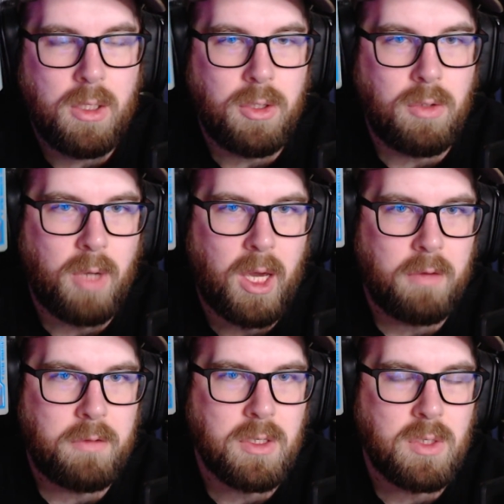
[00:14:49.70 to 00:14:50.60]
you
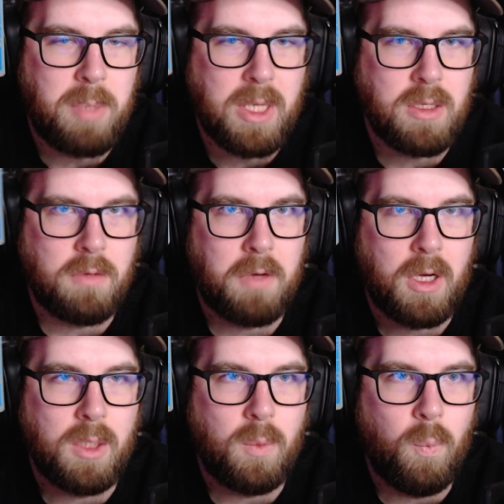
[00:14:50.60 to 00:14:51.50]
have to
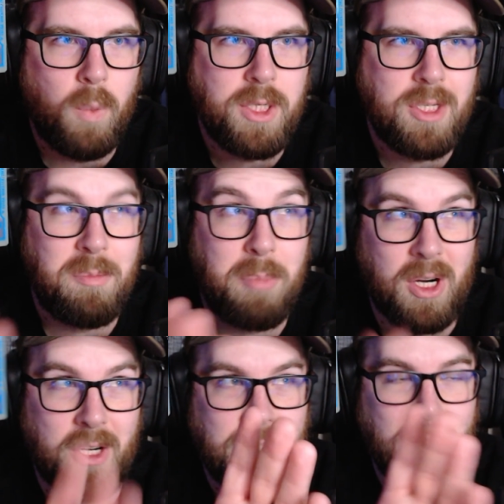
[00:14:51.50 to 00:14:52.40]
specify which
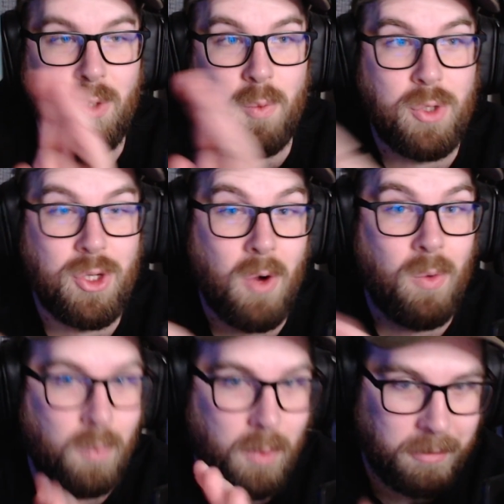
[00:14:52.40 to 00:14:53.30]
parts you
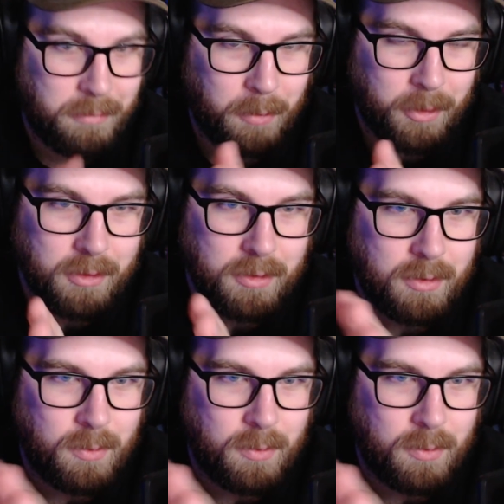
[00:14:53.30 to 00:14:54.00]
don't want foil,